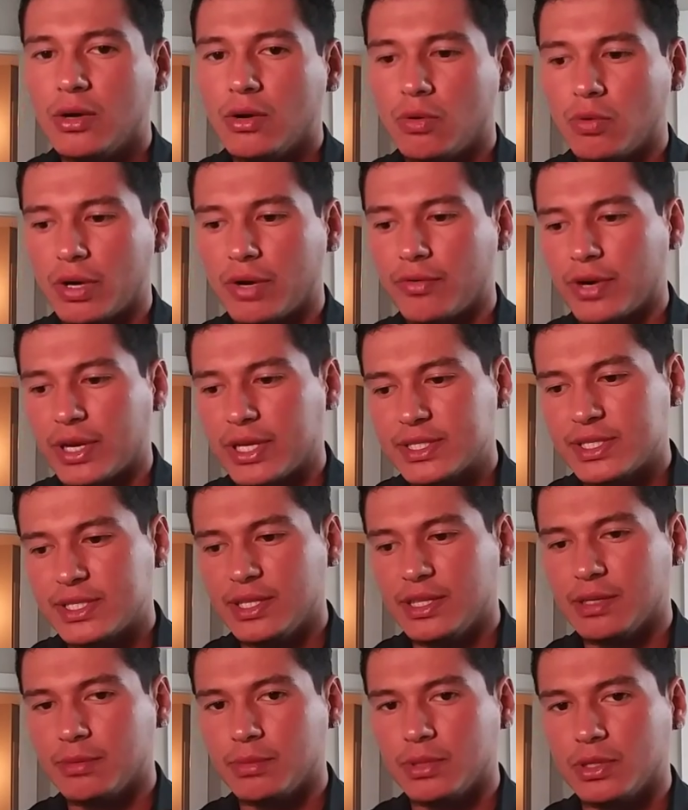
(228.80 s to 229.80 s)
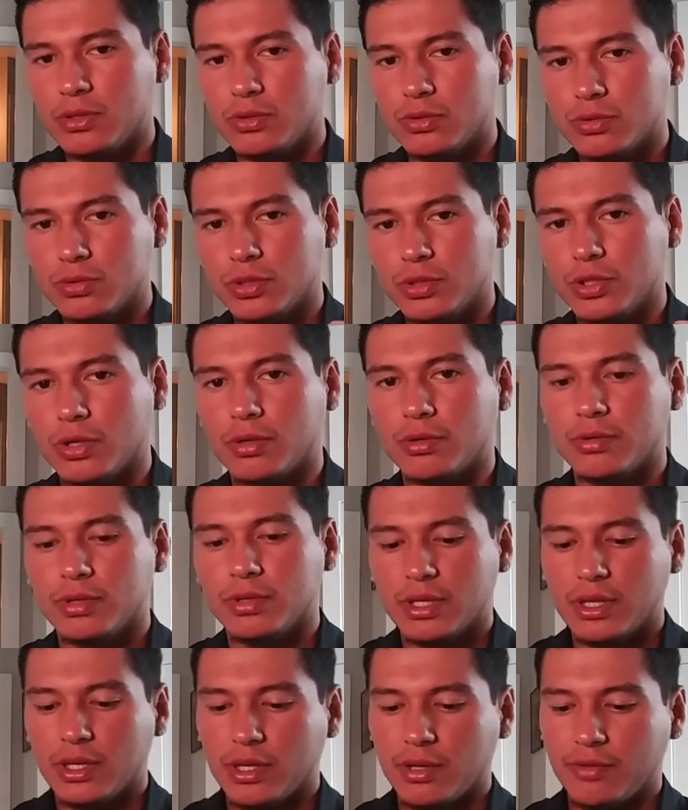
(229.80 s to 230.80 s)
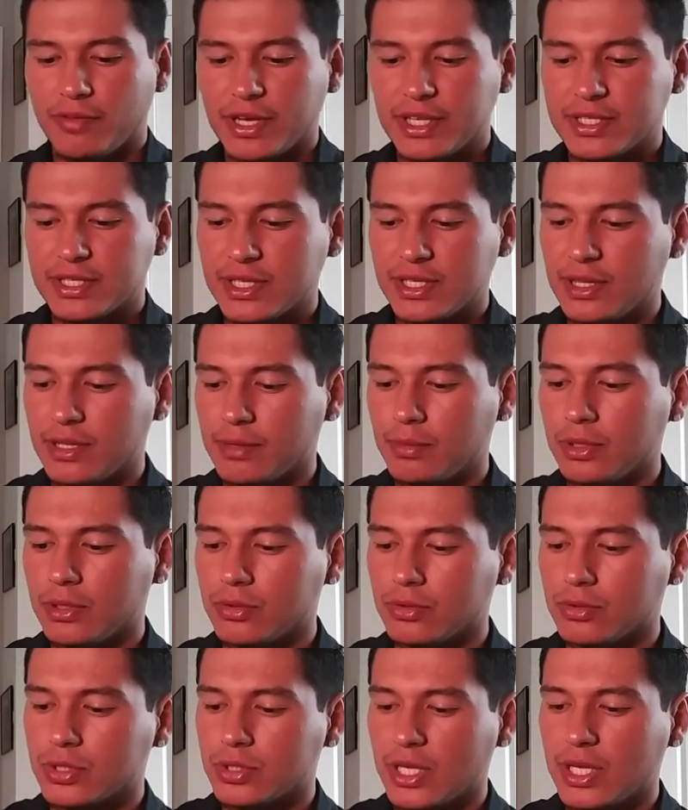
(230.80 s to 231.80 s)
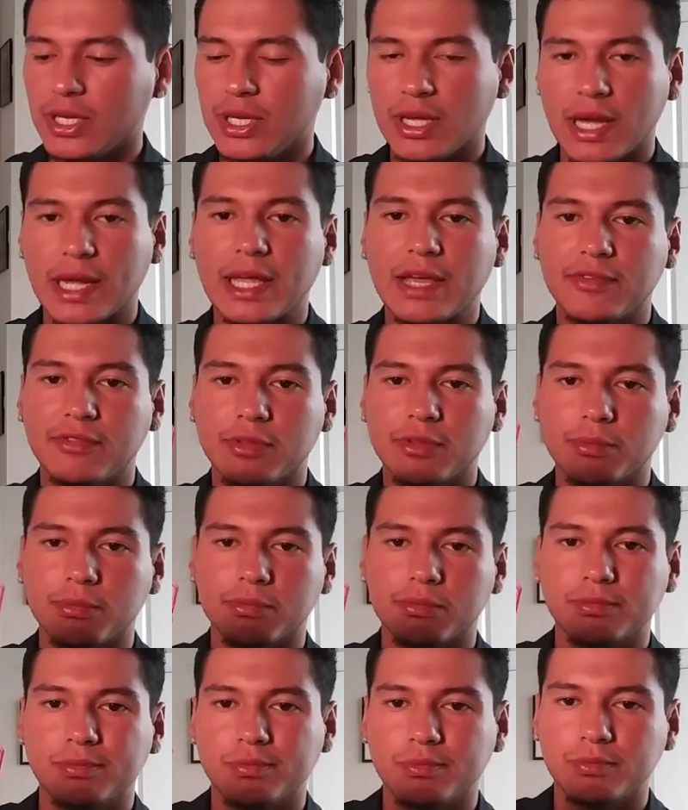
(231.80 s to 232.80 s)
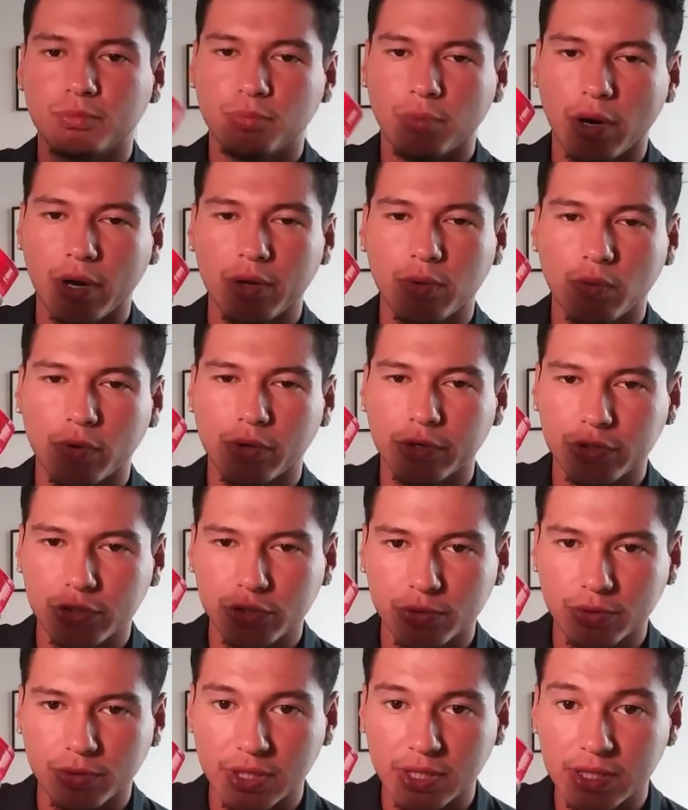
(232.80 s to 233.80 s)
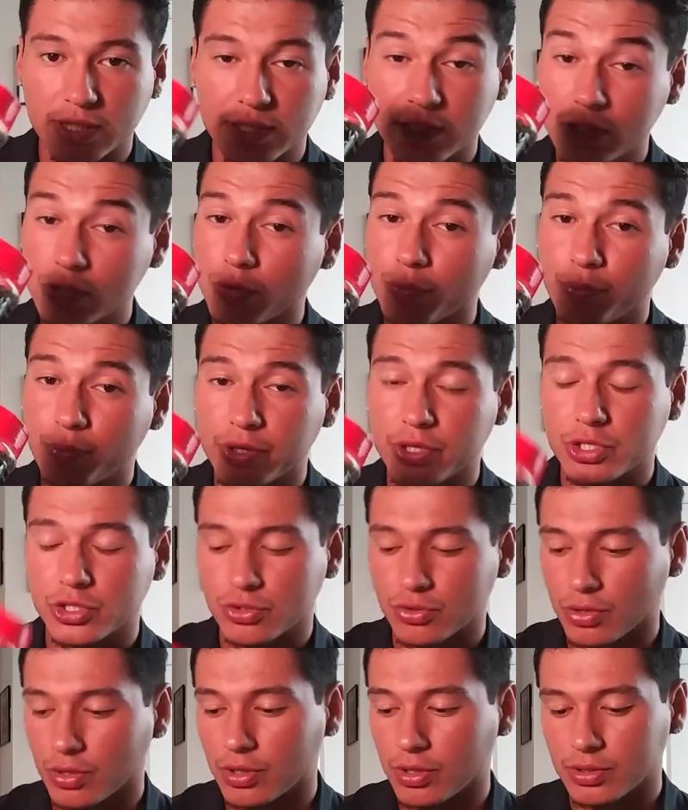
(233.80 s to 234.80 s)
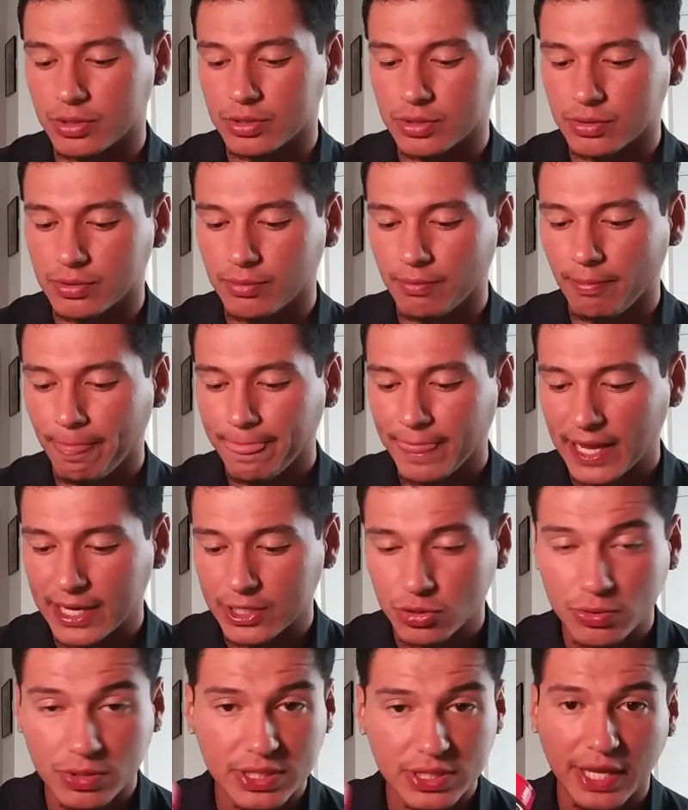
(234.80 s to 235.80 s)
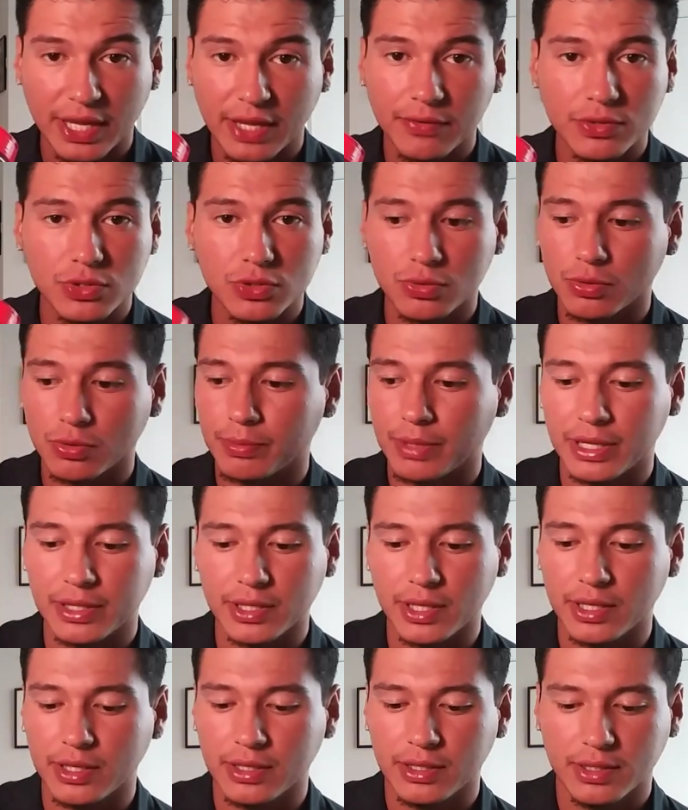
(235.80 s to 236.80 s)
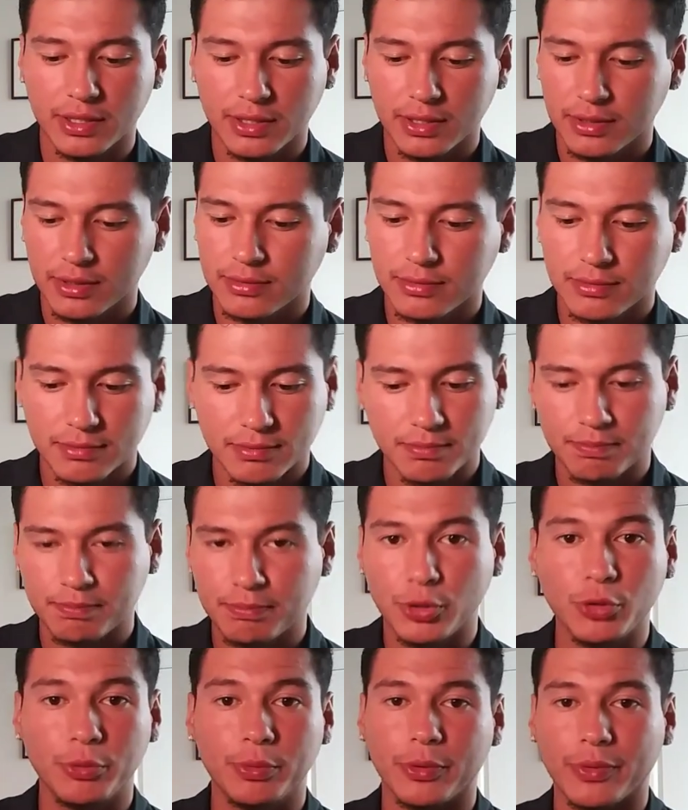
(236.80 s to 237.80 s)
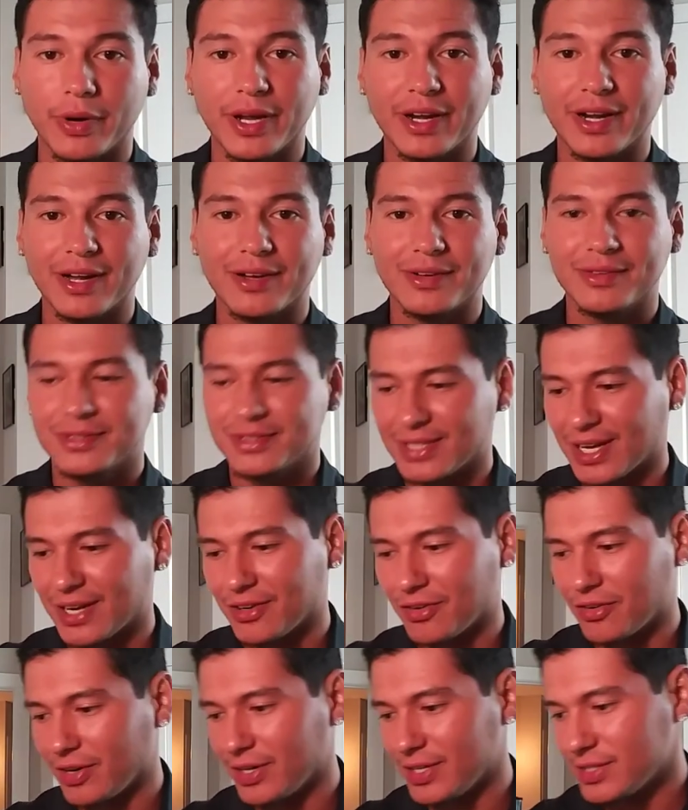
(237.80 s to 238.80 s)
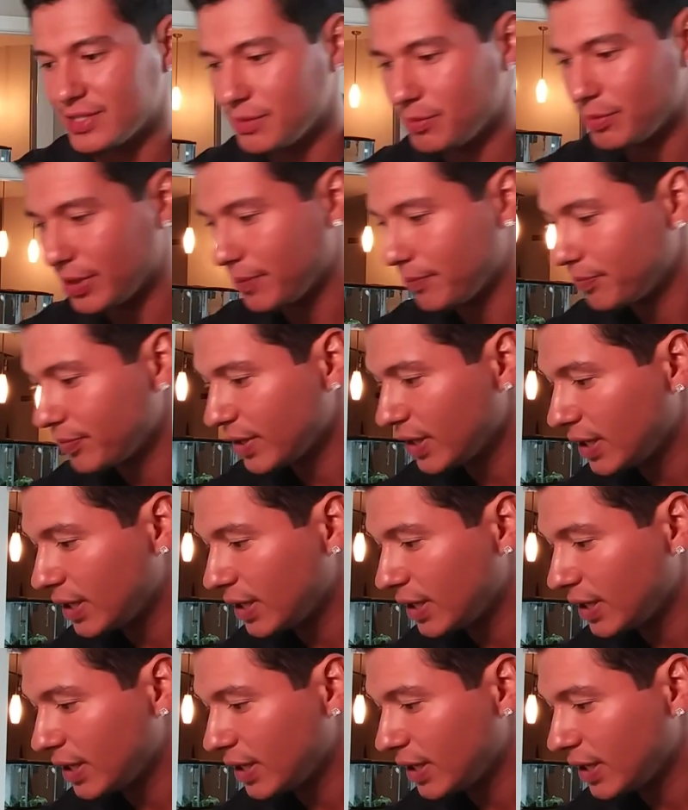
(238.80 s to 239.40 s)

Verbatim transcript: whenever I see them a little, you know, if I see them a little skinny, I give them probably one or two of these. These are pretty strong. So as soon as I give it to them, man, they poop it right out. It's kind of crazy, but